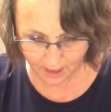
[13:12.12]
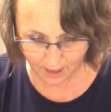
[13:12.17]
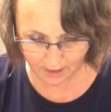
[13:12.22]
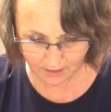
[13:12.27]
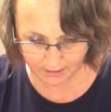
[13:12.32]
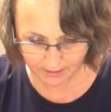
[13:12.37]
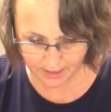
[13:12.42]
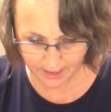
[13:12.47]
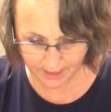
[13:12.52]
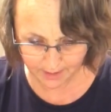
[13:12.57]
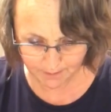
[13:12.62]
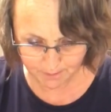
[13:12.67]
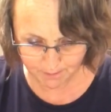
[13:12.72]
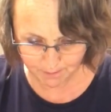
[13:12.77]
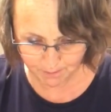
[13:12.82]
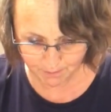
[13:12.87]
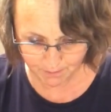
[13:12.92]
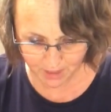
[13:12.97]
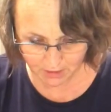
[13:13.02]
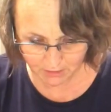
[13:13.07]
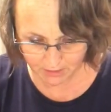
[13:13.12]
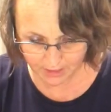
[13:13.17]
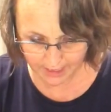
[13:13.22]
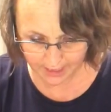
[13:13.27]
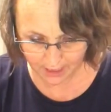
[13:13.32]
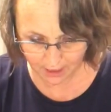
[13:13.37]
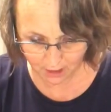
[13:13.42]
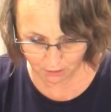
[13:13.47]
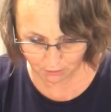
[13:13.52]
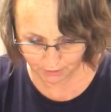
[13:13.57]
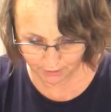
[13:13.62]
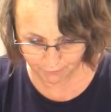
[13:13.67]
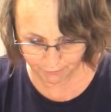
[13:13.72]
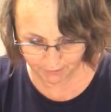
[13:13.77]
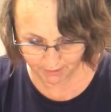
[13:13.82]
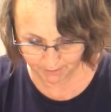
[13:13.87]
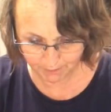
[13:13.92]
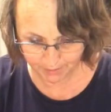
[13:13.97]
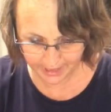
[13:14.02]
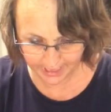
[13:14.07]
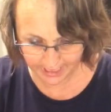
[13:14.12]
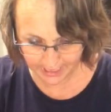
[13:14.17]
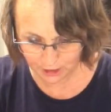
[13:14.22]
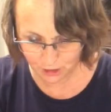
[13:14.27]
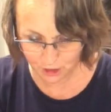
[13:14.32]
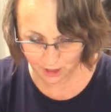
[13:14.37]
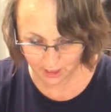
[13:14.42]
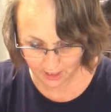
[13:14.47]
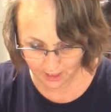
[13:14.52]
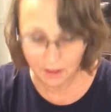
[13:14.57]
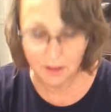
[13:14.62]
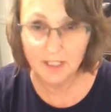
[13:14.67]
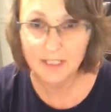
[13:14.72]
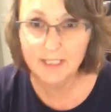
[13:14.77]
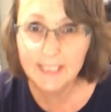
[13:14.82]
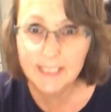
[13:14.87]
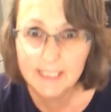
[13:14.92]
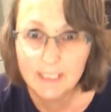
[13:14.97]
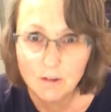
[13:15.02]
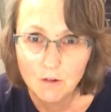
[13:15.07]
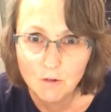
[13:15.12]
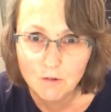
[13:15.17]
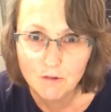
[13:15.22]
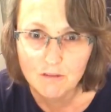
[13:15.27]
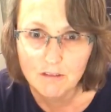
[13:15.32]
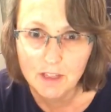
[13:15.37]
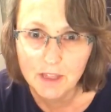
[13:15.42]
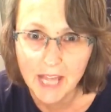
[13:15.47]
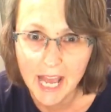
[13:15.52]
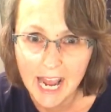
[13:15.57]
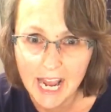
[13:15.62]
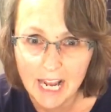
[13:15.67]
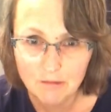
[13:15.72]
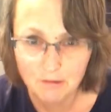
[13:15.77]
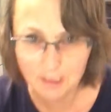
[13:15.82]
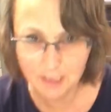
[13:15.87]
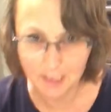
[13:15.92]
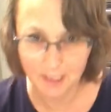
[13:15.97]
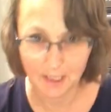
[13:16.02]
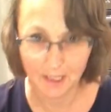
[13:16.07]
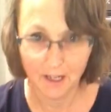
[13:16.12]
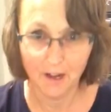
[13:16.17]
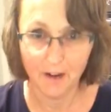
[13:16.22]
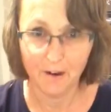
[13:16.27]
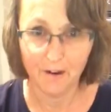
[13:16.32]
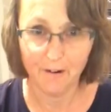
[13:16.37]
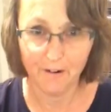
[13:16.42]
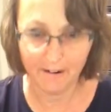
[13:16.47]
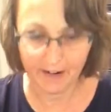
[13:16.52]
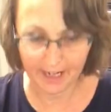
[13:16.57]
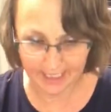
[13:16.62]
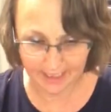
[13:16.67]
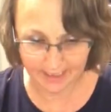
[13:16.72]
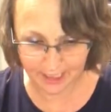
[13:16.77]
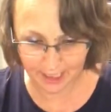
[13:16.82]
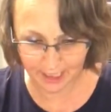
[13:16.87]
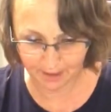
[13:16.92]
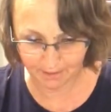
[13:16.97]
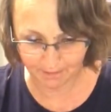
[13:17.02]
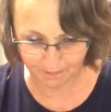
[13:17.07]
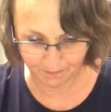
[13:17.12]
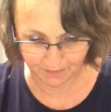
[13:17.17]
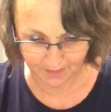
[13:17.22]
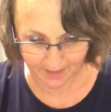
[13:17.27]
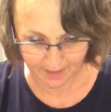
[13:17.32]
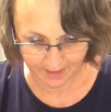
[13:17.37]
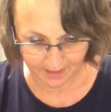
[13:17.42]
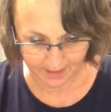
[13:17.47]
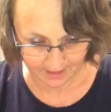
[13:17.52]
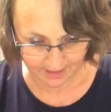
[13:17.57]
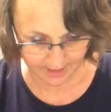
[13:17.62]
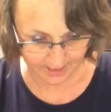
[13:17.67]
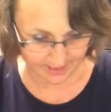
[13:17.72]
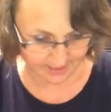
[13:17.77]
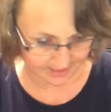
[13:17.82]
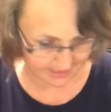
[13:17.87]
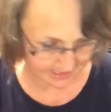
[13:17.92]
not too onerous, but you can just see I'm not going to be able to get that off with a cutlery and glass Enya fill, but what